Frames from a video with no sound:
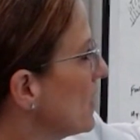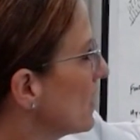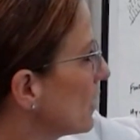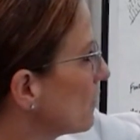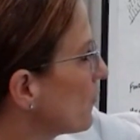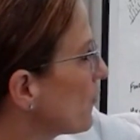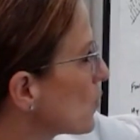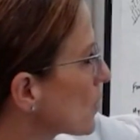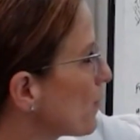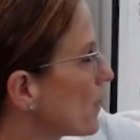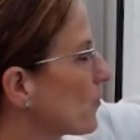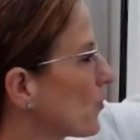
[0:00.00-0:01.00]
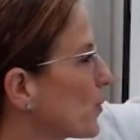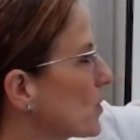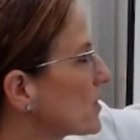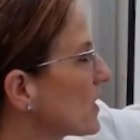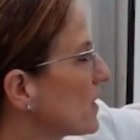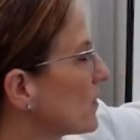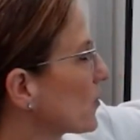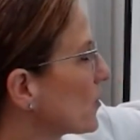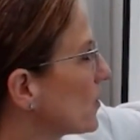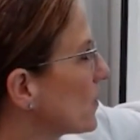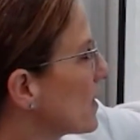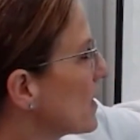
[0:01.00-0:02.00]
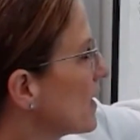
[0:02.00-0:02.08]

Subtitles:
and 4 pumps protons through.